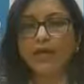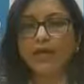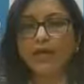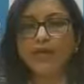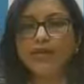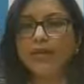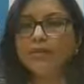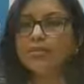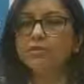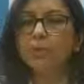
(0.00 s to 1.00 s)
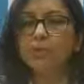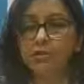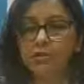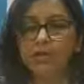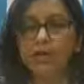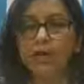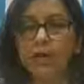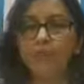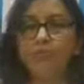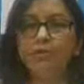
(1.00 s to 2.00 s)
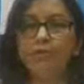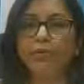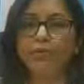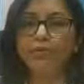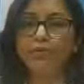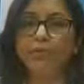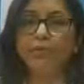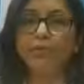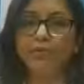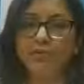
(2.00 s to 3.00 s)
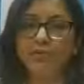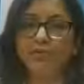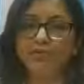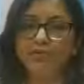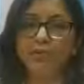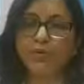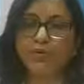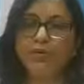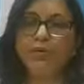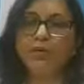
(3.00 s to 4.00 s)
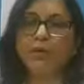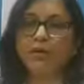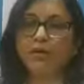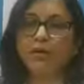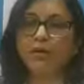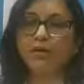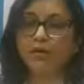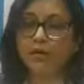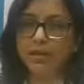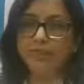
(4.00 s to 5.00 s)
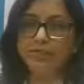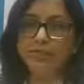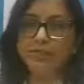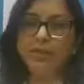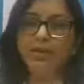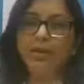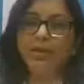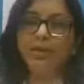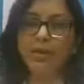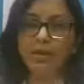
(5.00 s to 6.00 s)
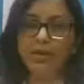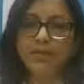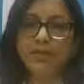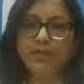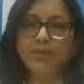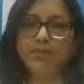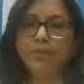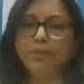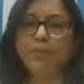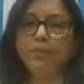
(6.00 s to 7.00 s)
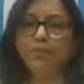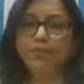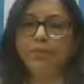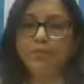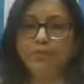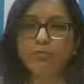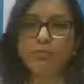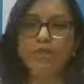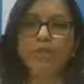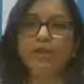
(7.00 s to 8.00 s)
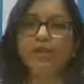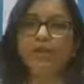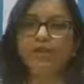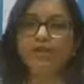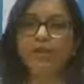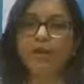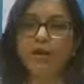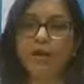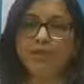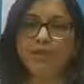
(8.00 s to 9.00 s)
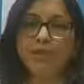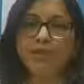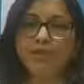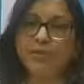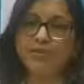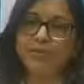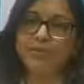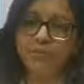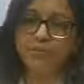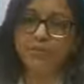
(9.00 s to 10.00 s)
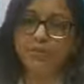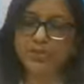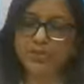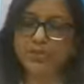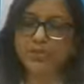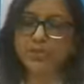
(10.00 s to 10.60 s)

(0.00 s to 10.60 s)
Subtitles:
Another thing is it might also hamper your blood pressure. If you're not being able to inhale well, you're not being able to breathe properly, it affects your heart, it affects your blood pressure.